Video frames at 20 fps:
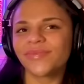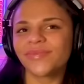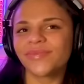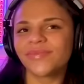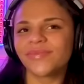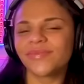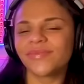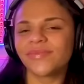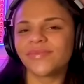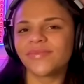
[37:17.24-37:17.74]

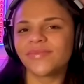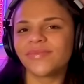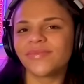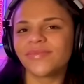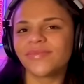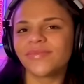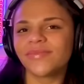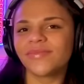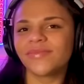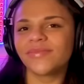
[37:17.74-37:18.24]

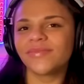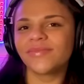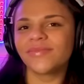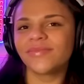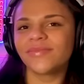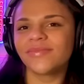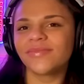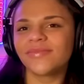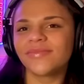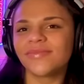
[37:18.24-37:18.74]

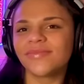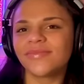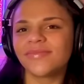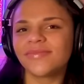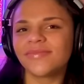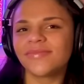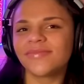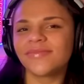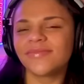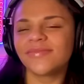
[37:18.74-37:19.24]

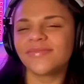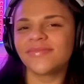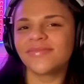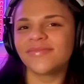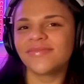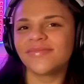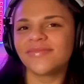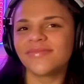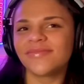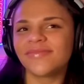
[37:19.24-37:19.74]

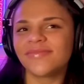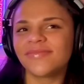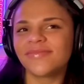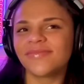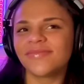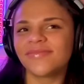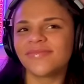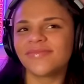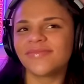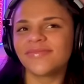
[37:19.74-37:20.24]

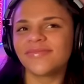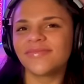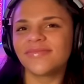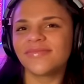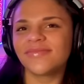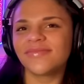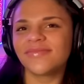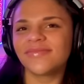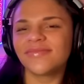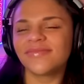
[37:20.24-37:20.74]

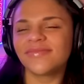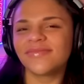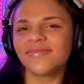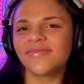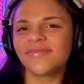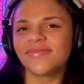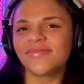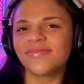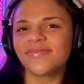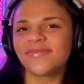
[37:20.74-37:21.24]

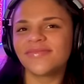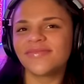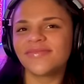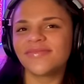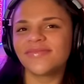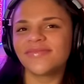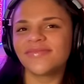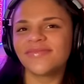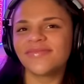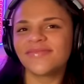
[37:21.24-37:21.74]

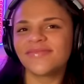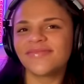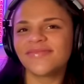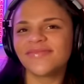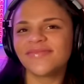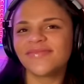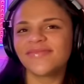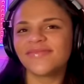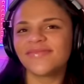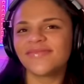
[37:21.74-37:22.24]

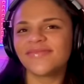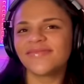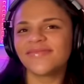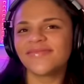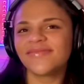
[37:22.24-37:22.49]
No words are spoken by the person on screen.